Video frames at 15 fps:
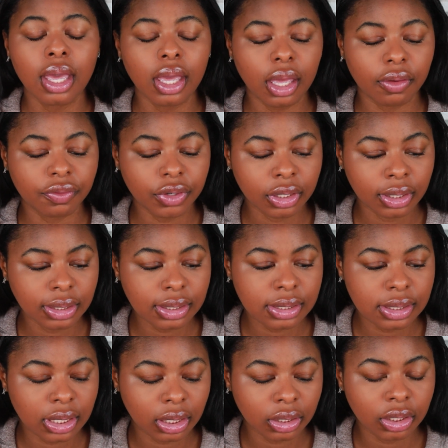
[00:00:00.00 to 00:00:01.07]
If your
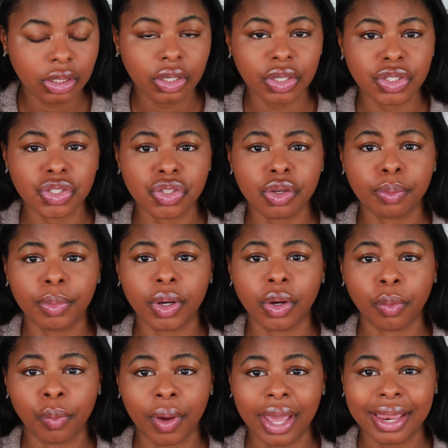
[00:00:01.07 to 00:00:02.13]
concealer is super
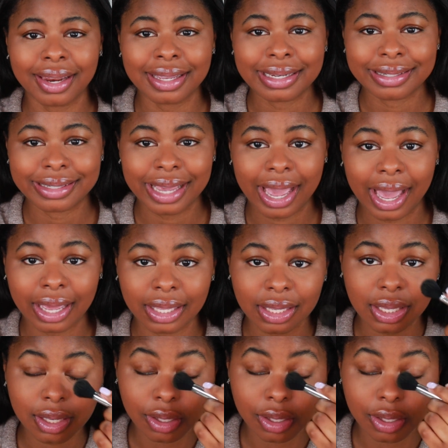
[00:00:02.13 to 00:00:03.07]
wet and tacky,